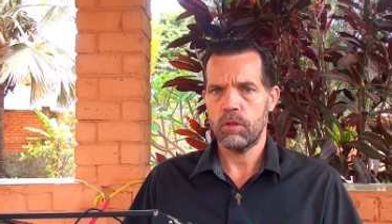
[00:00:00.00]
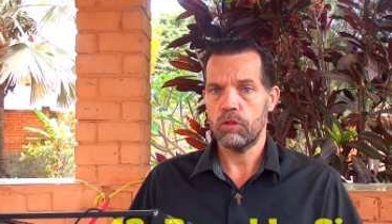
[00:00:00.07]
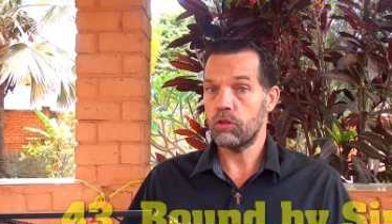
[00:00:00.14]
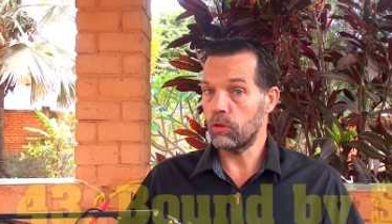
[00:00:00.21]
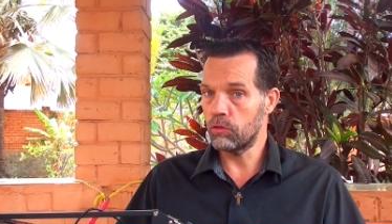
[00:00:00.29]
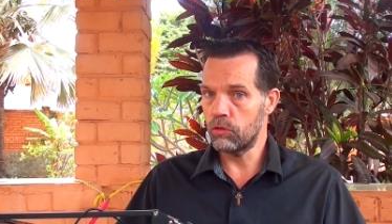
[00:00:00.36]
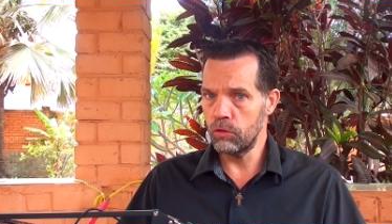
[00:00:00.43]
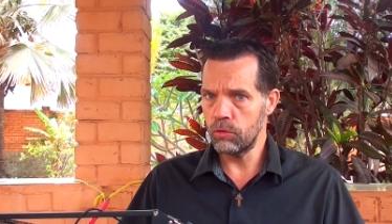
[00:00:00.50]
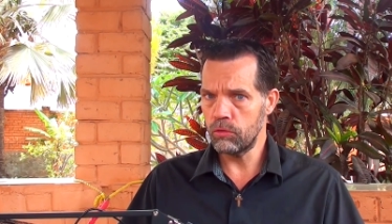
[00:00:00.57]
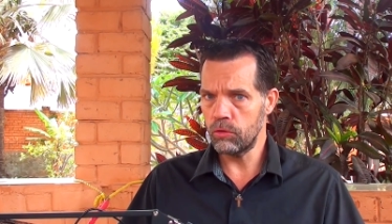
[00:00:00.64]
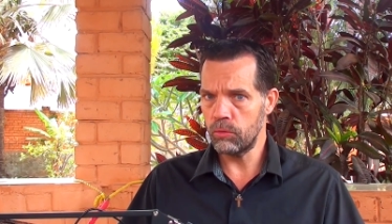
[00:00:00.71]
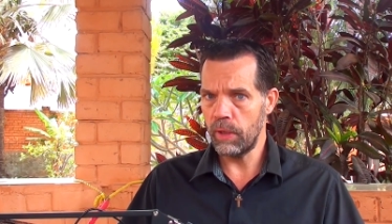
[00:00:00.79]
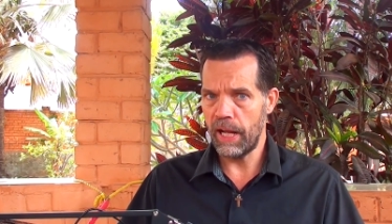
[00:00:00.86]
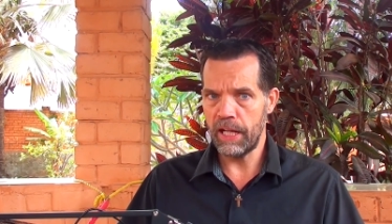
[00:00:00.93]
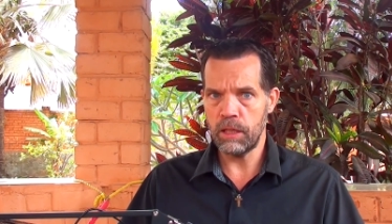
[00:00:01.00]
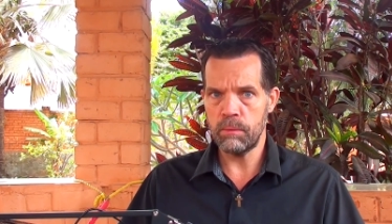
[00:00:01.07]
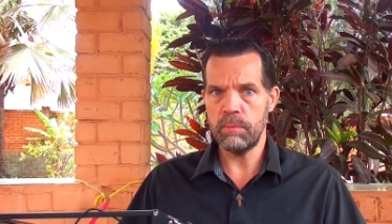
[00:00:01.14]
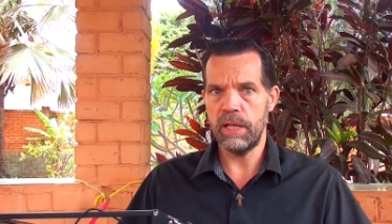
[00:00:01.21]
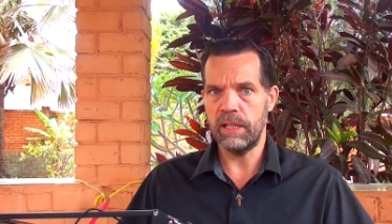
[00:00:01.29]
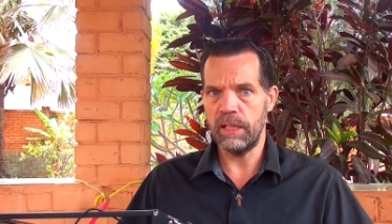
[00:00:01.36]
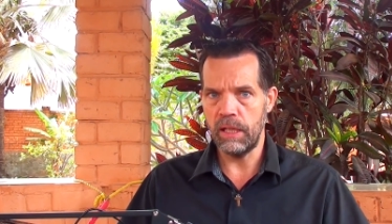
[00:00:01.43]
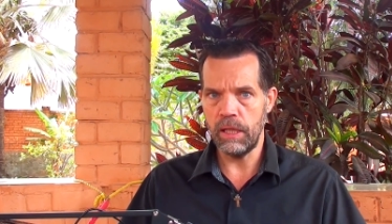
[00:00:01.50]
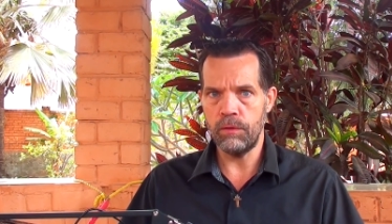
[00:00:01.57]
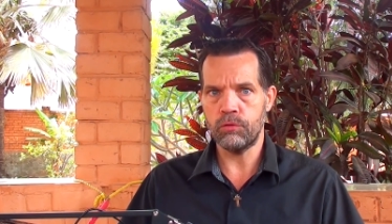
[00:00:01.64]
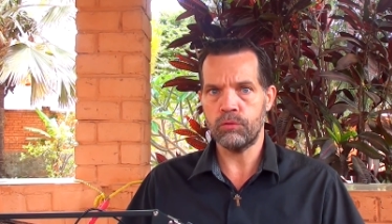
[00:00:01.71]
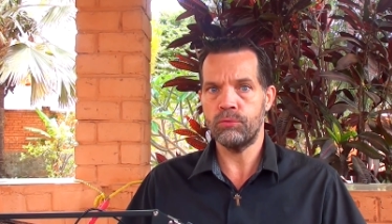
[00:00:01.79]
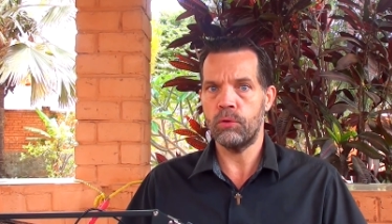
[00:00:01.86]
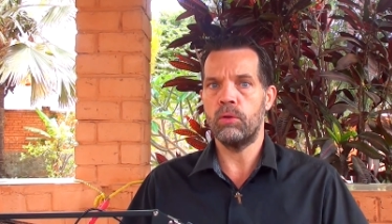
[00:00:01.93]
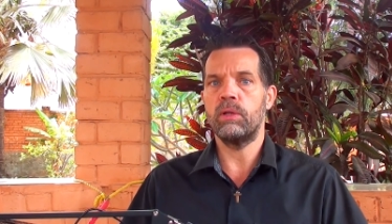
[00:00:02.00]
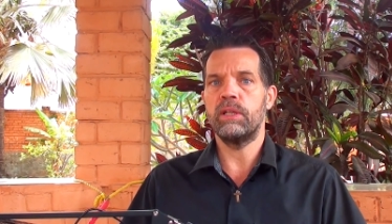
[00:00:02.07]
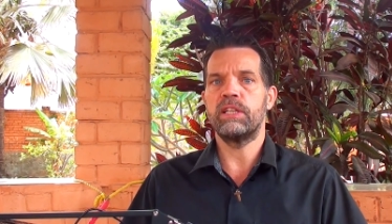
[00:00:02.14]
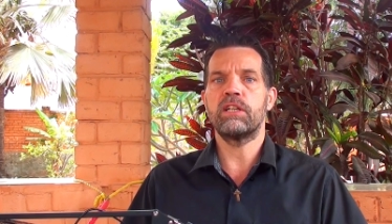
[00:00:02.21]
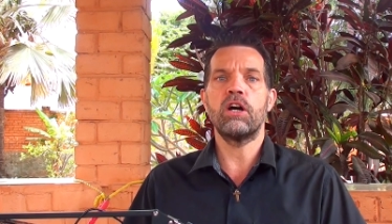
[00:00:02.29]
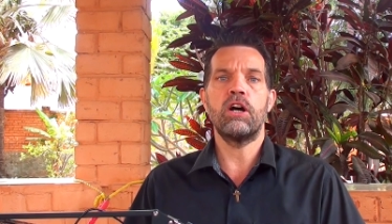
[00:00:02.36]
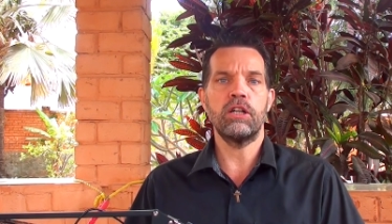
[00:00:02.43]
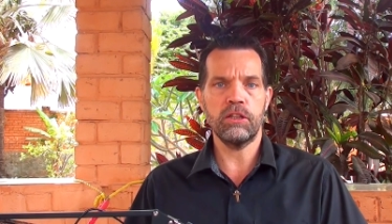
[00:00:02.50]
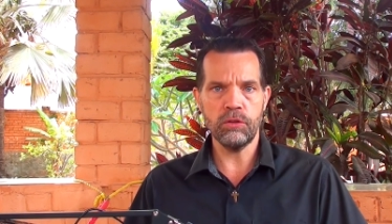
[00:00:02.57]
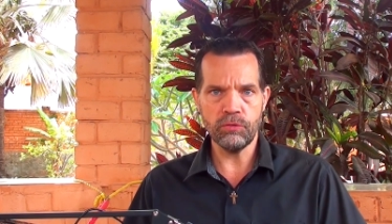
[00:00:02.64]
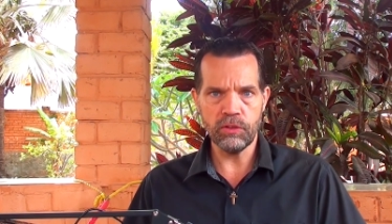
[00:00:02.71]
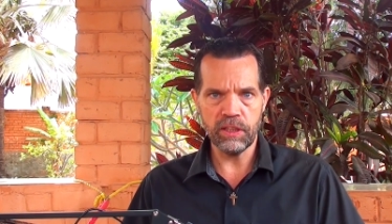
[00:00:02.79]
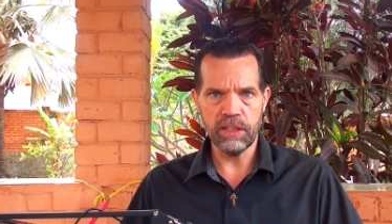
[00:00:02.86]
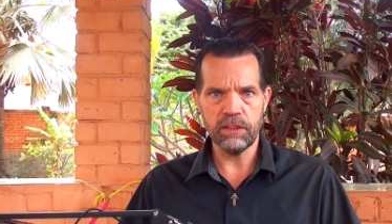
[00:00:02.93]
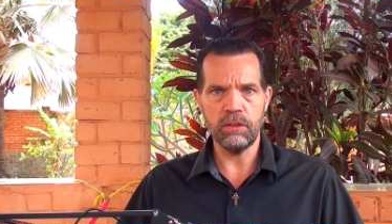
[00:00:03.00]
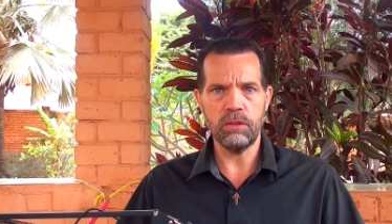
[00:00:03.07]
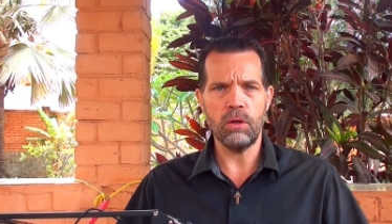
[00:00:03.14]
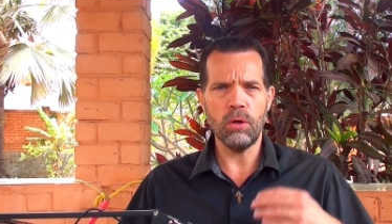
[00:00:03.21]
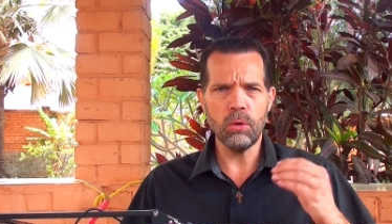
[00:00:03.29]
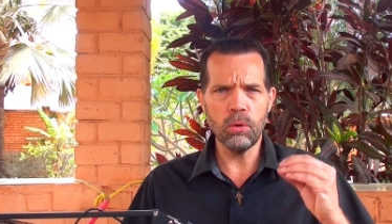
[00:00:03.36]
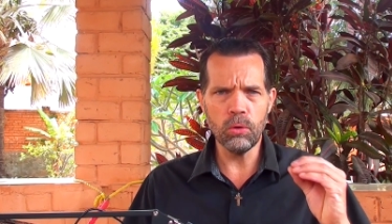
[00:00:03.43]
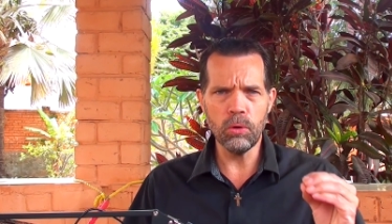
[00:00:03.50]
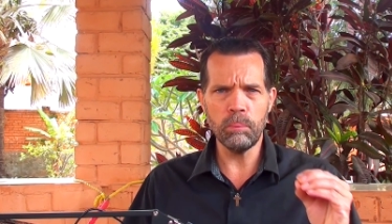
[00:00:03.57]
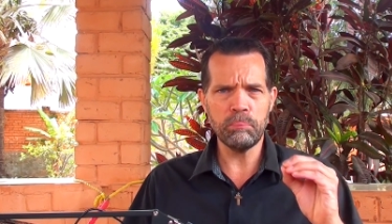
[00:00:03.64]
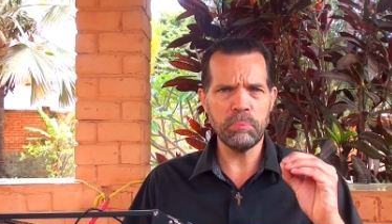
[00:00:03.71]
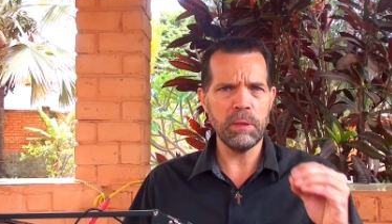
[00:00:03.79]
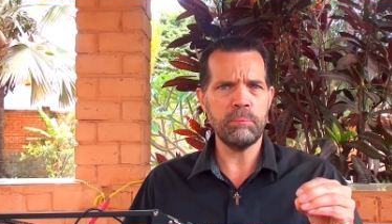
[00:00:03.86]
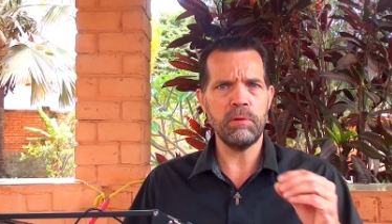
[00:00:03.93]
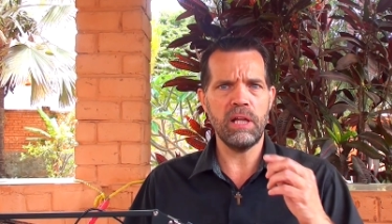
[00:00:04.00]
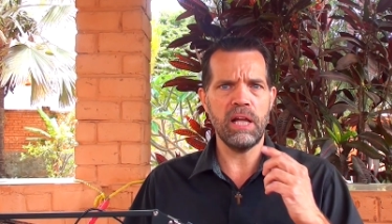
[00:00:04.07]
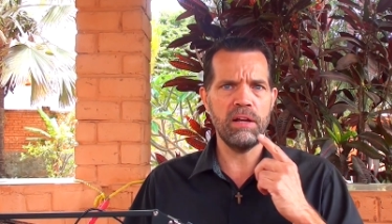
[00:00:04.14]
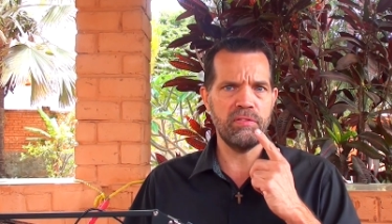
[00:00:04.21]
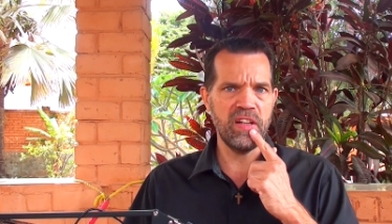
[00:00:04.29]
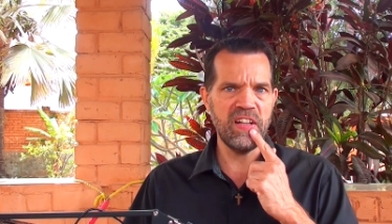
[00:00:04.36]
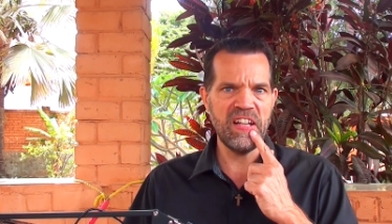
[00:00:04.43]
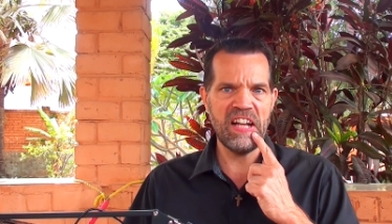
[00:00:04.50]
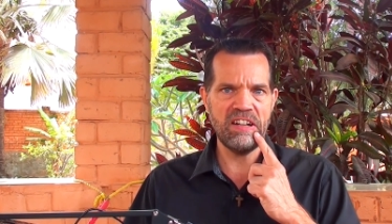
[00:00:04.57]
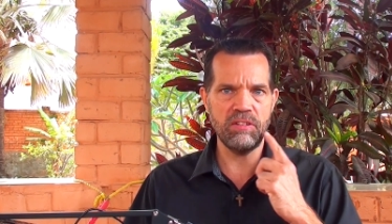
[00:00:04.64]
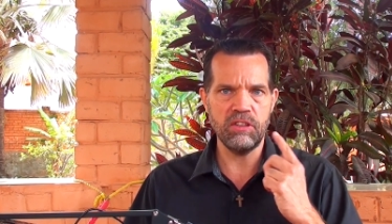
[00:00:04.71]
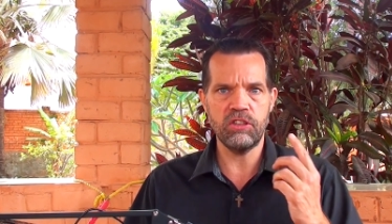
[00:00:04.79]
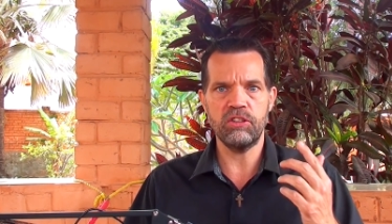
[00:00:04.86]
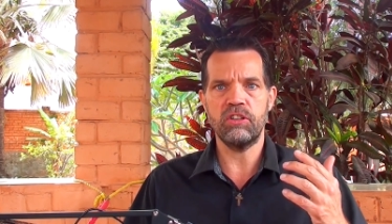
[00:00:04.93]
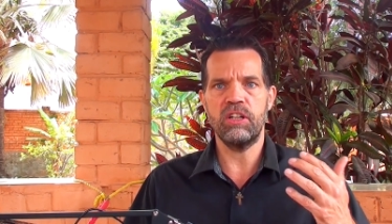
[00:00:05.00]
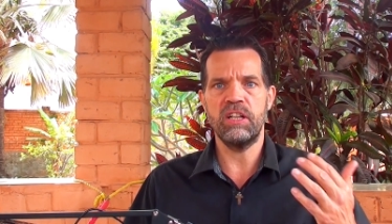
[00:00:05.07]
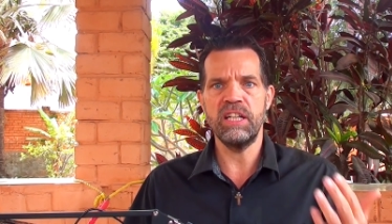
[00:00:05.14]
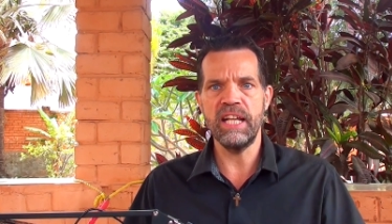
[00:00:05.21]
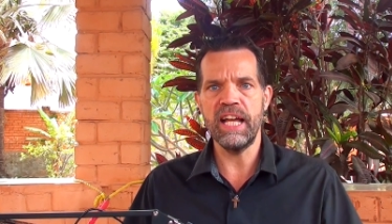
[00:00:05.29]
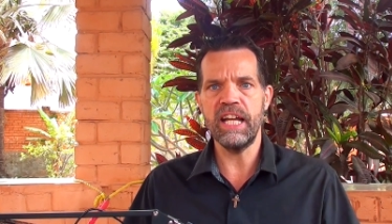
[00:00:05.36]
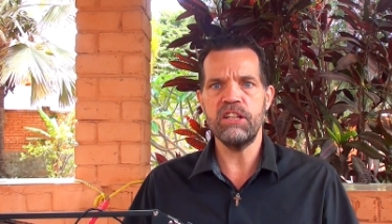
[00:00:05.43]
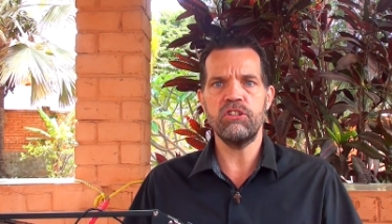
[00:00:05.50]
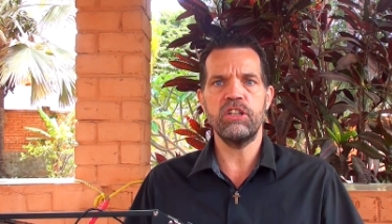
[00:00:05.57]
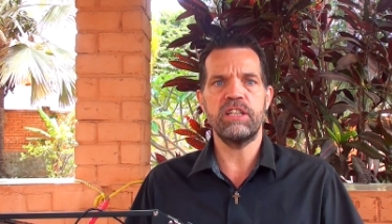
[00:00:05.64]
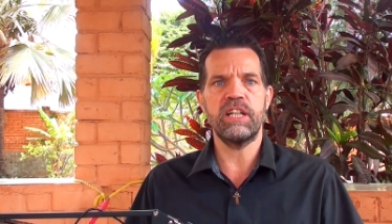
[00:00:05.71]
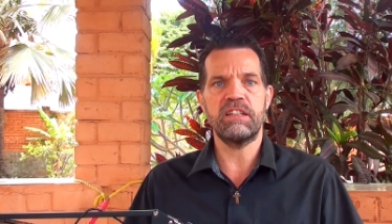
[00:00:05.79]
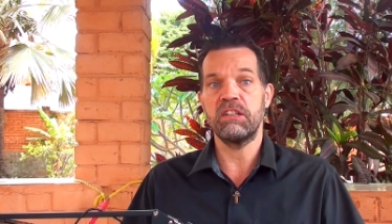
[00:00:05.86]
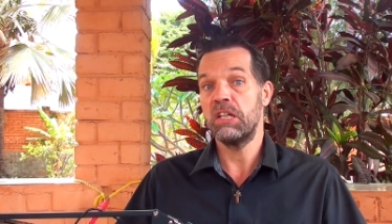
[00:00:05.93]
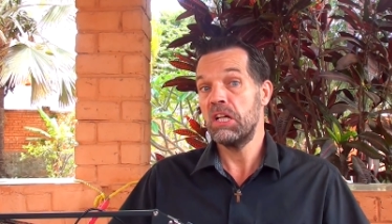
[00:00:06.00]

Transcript: So due to Adam and Eve's fall in the Garden of Eden, all people have inherited a nature that